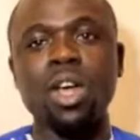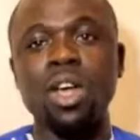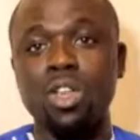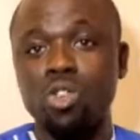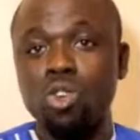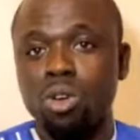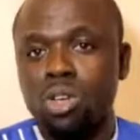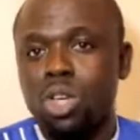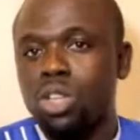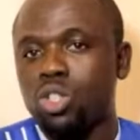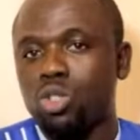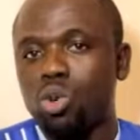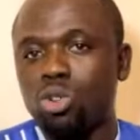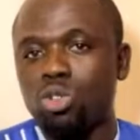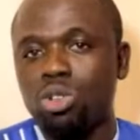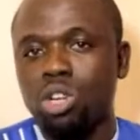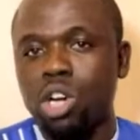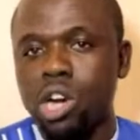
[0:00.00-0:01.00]
you. It's
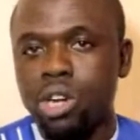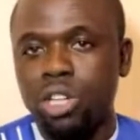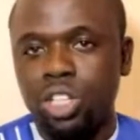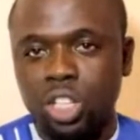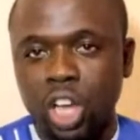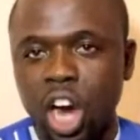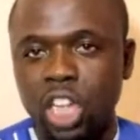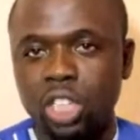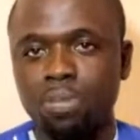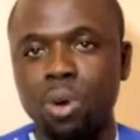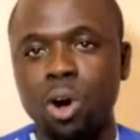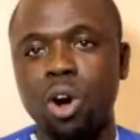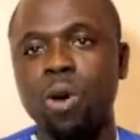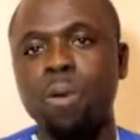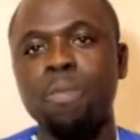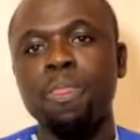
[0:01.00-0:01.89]
good to go to church, but